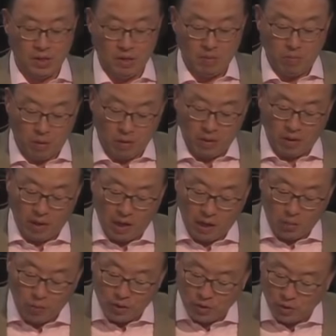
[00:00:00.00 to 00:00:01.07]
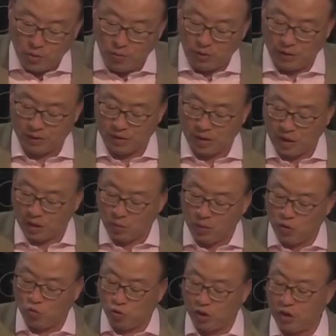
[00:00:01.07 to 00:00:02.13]
But how do we do this? How can we
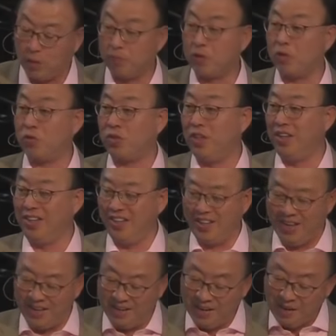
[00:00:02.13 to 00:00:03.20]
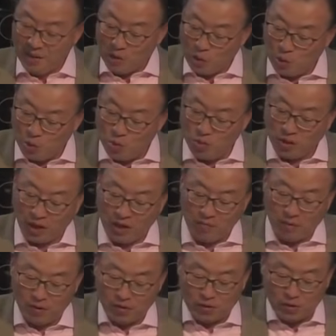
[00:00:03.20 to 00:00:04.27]
drink up the sea? And who gave
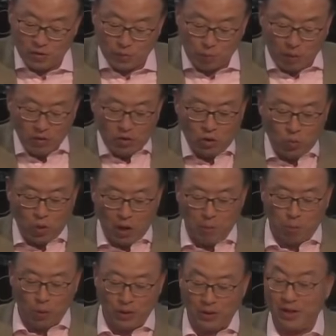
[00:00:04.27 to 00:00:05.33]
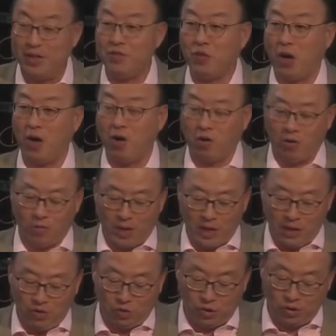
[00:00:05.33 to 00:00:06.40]
us the sponge to wipe away the entire
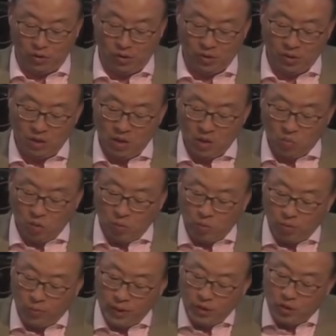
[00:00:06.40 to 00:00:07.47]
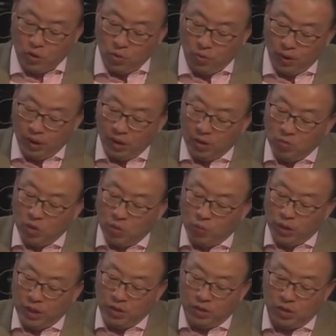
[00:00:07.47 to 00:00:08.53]
horizon? What were we doing when
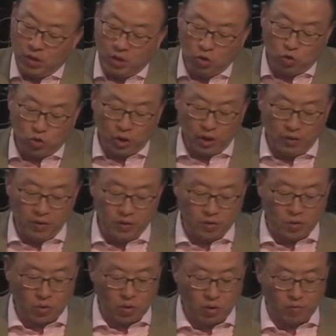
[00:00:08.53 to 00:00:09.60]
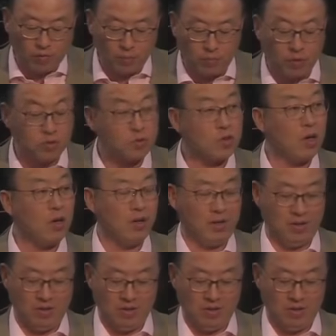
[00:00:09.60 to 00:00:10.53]
we unchained this earth from the sun?